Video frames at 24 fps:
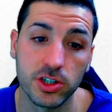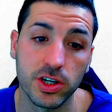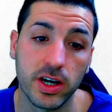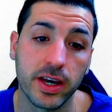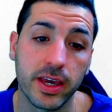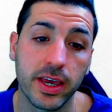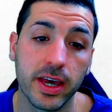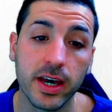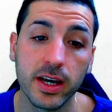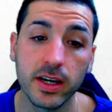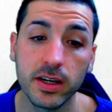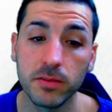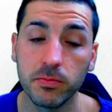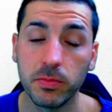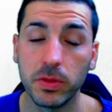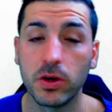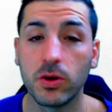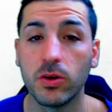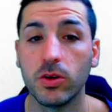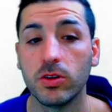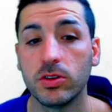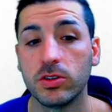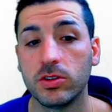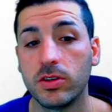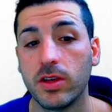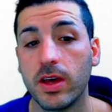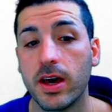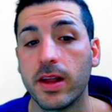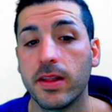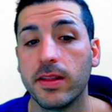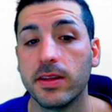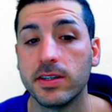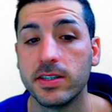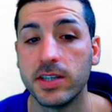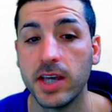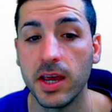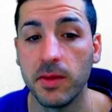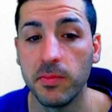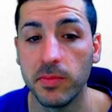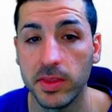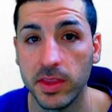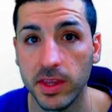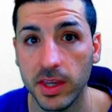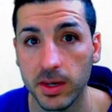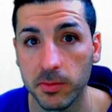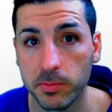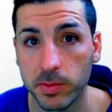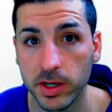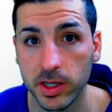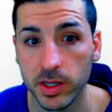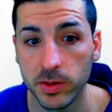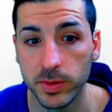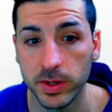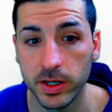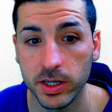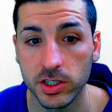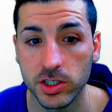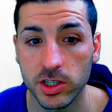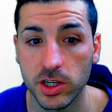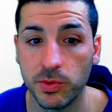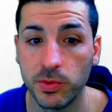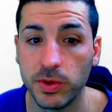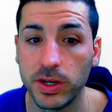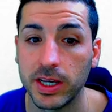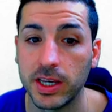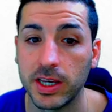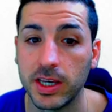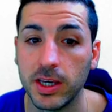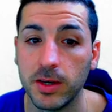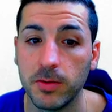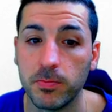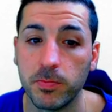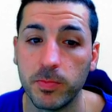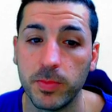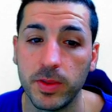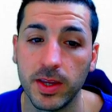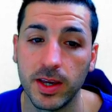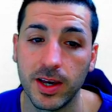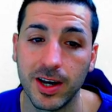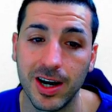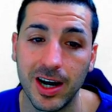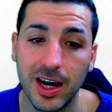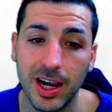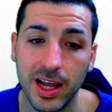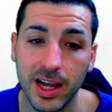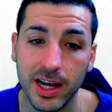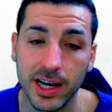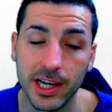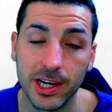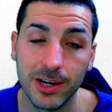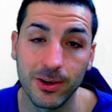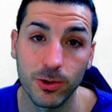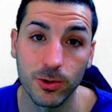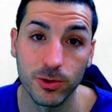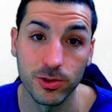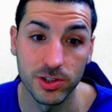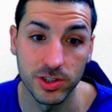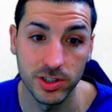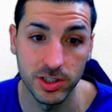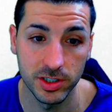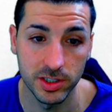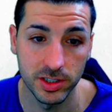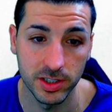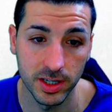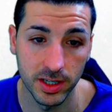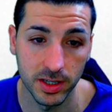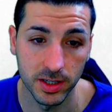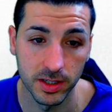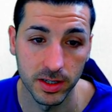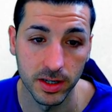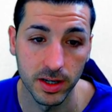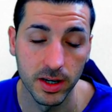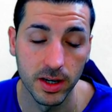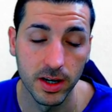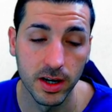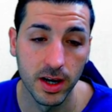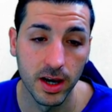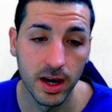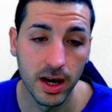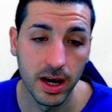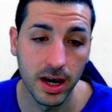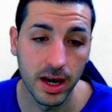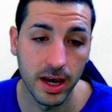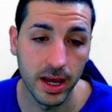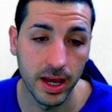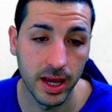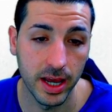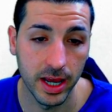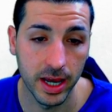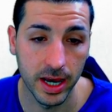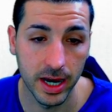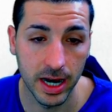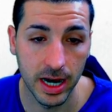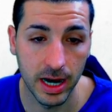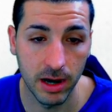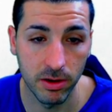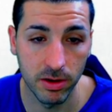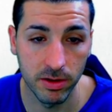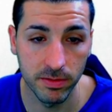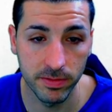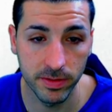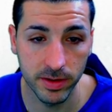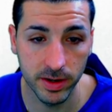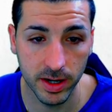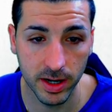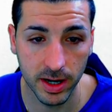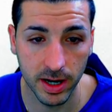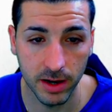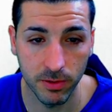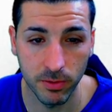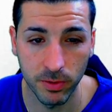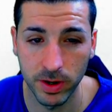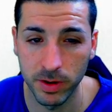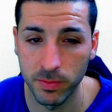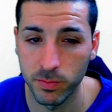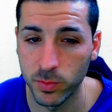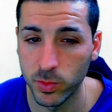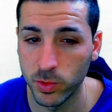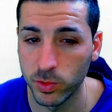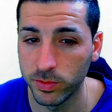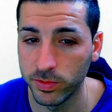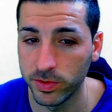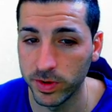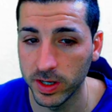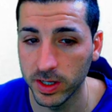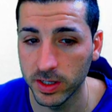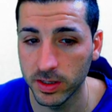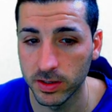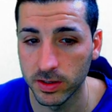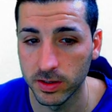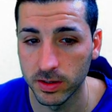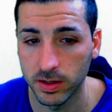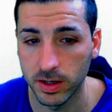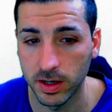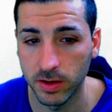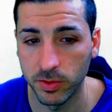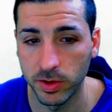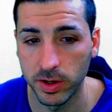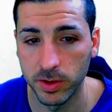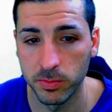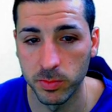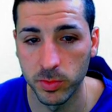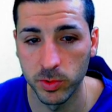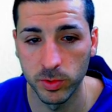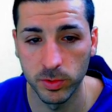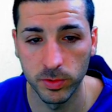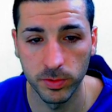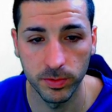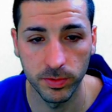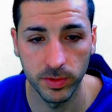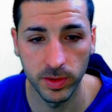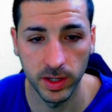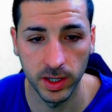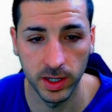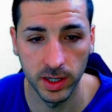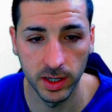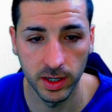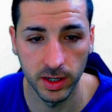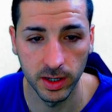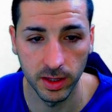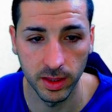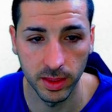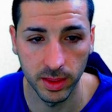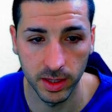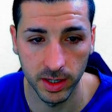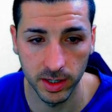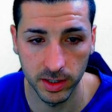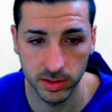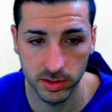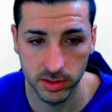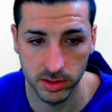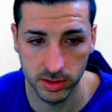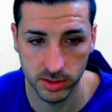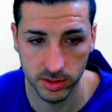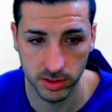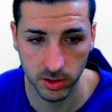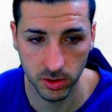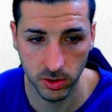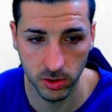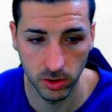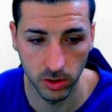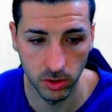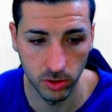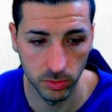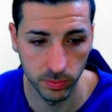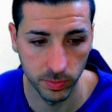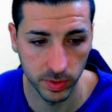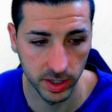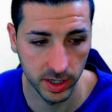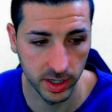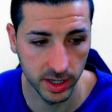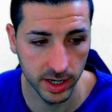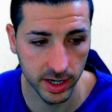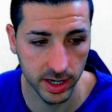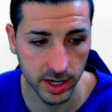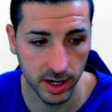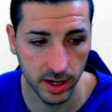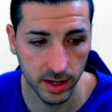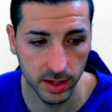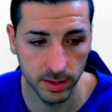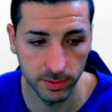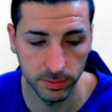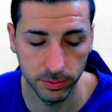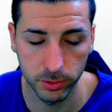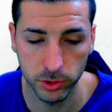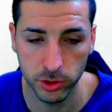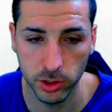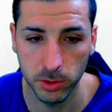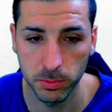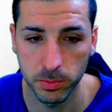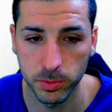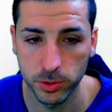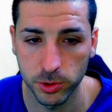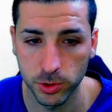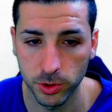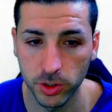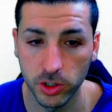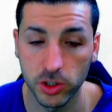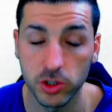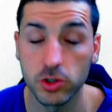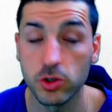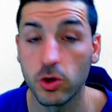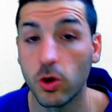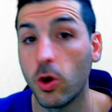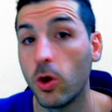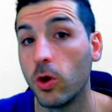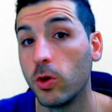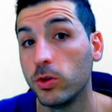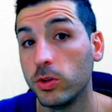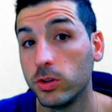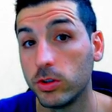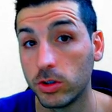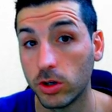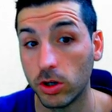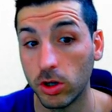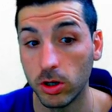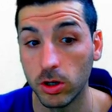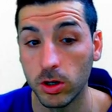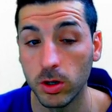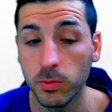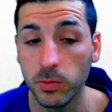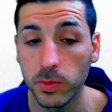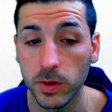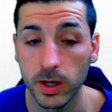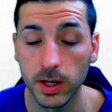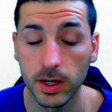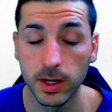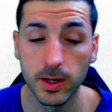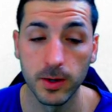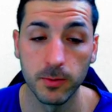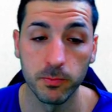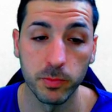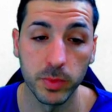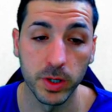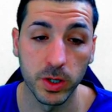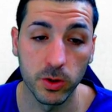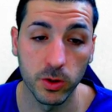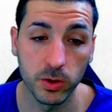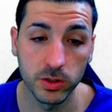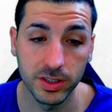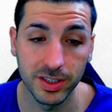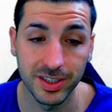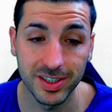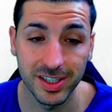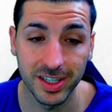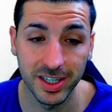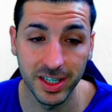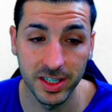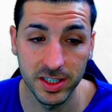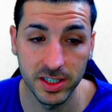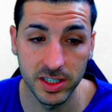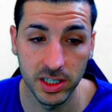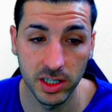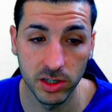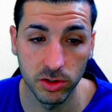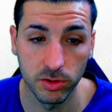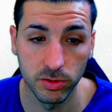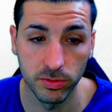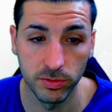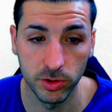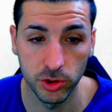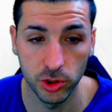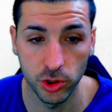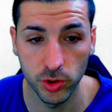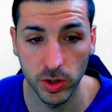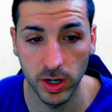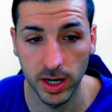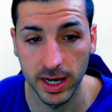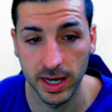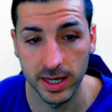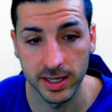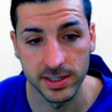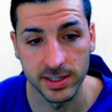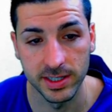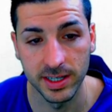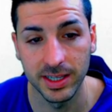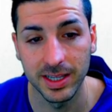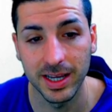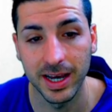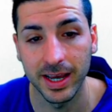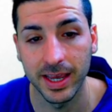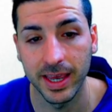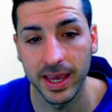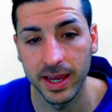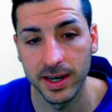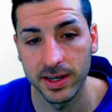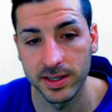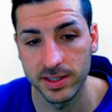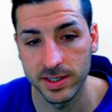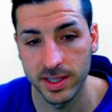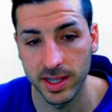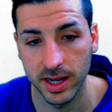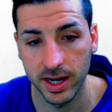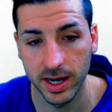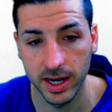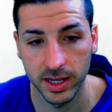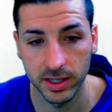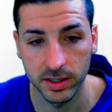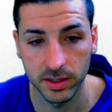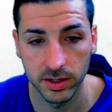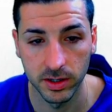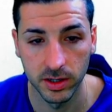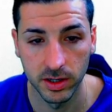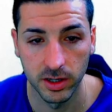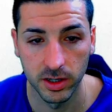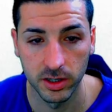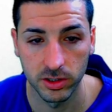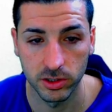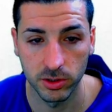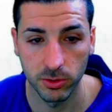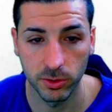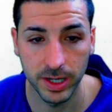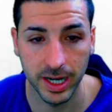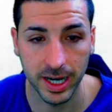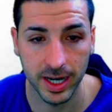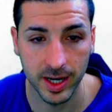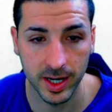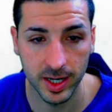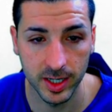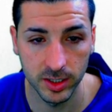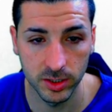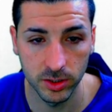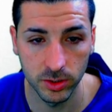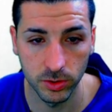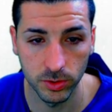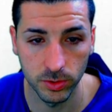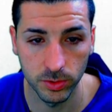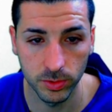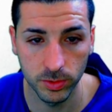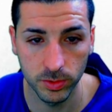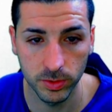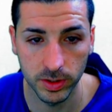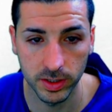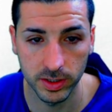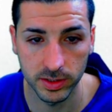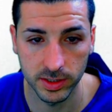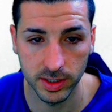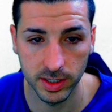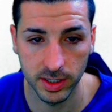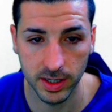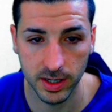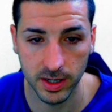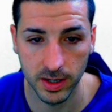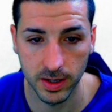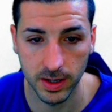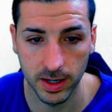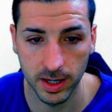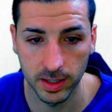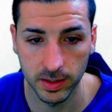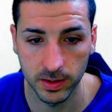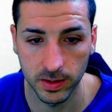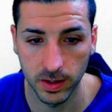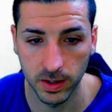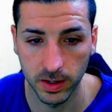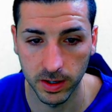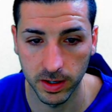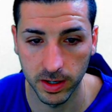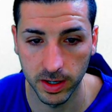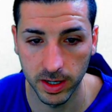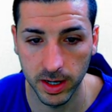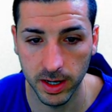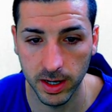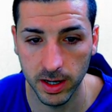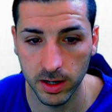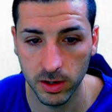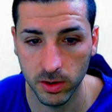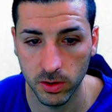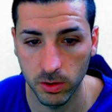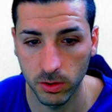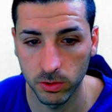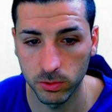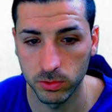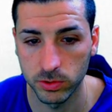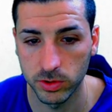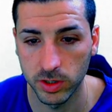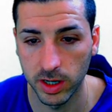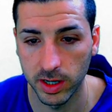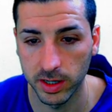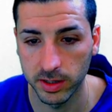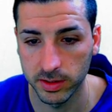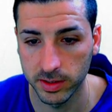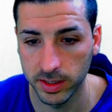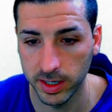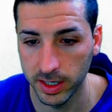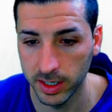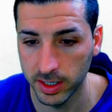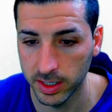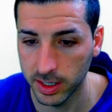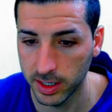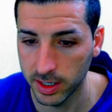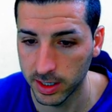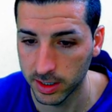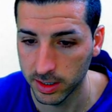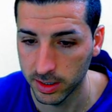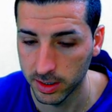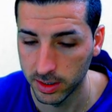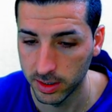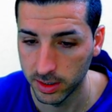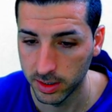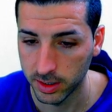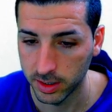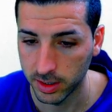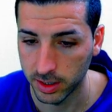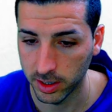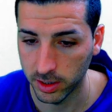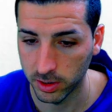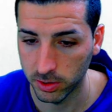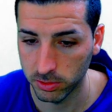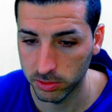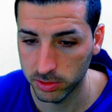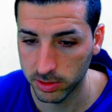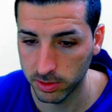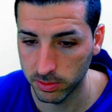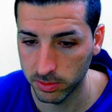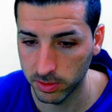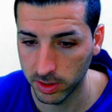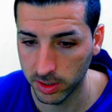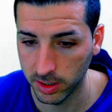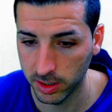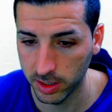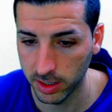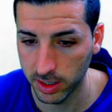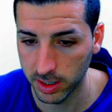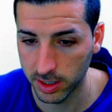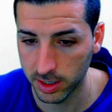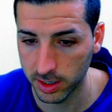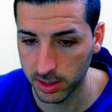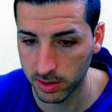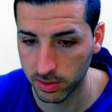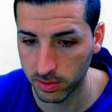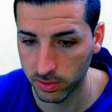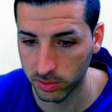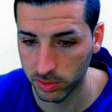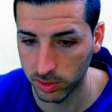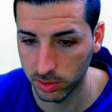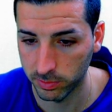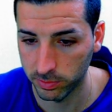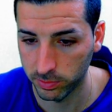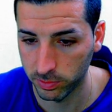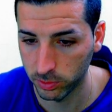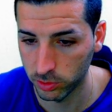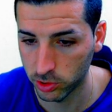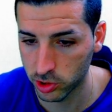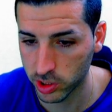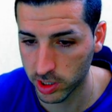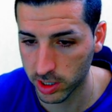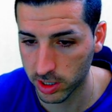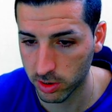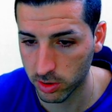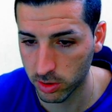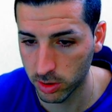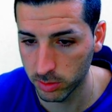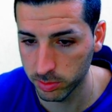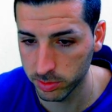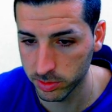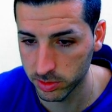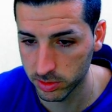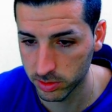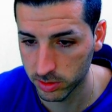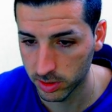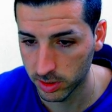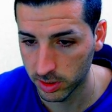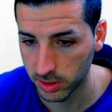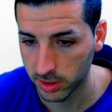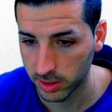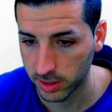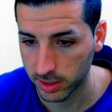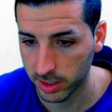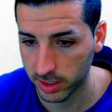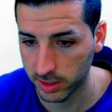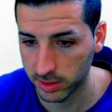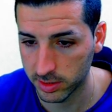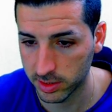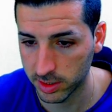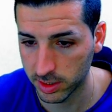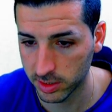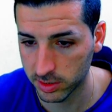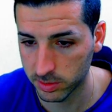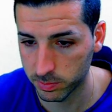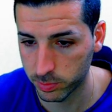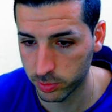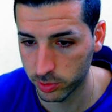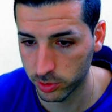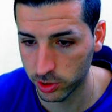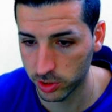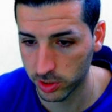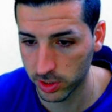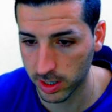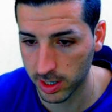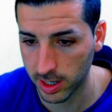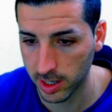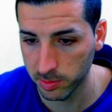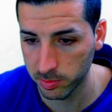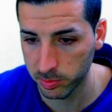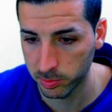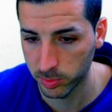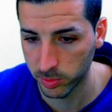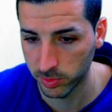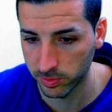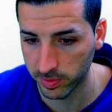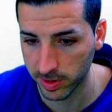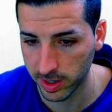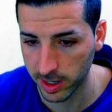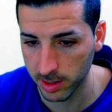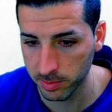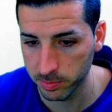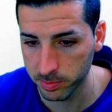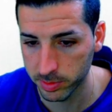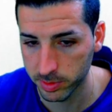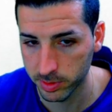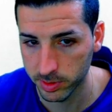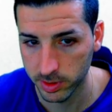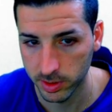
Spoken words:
Again, because they are the same thing pretty much, I want to keep the coloring consistent. However, I want to move it. I want to move this column here, the future opportunities, on top because it's easier to visualize it against the red. So what I can do is that I can right click here, go to select data, and go down here on the future ops, and it says push it up, move up.